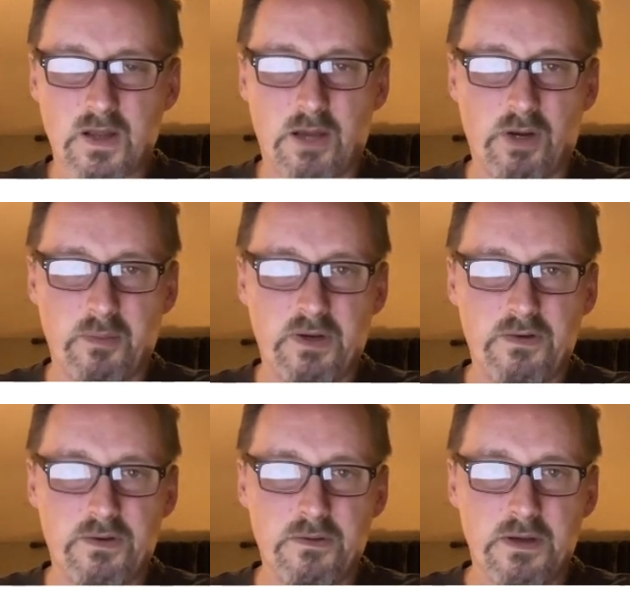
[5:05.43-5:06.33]
And what I'm going
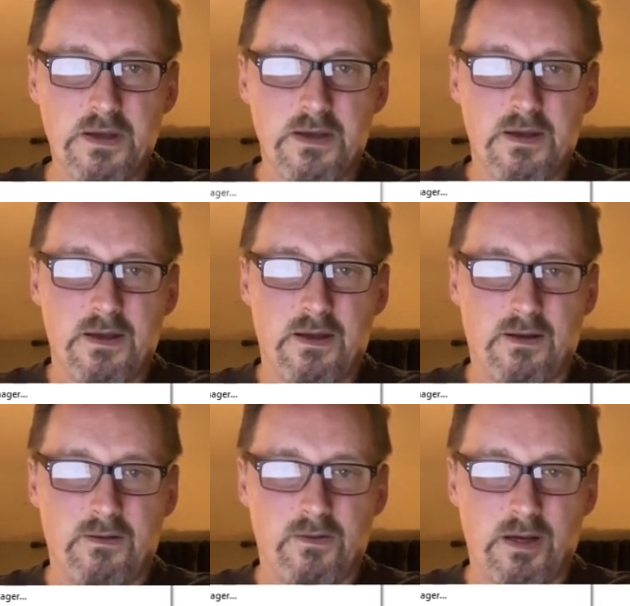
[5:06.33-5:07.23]
to do
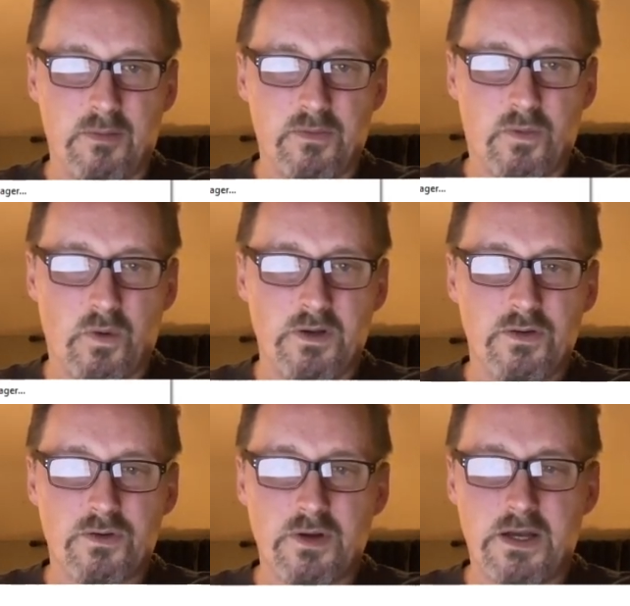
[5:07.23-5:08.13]
is I'm going
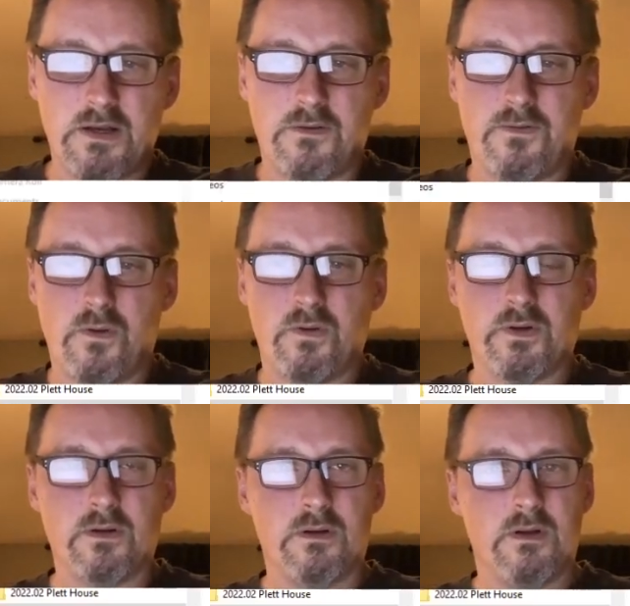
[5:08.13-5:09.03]
to create a
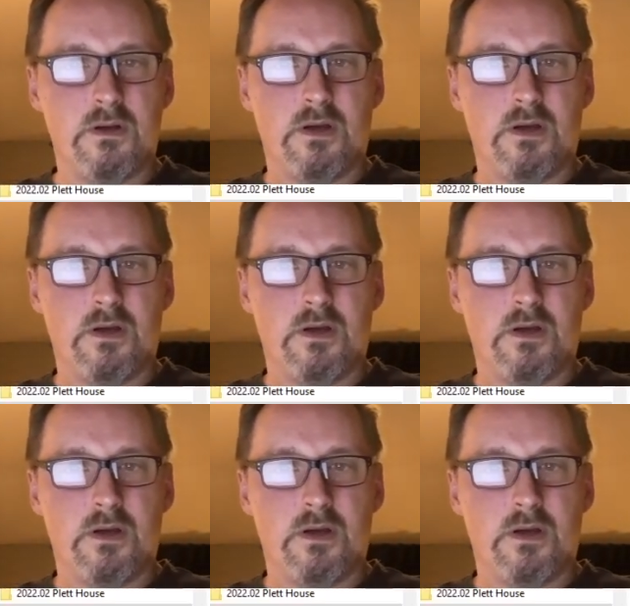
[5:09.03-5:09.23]
folder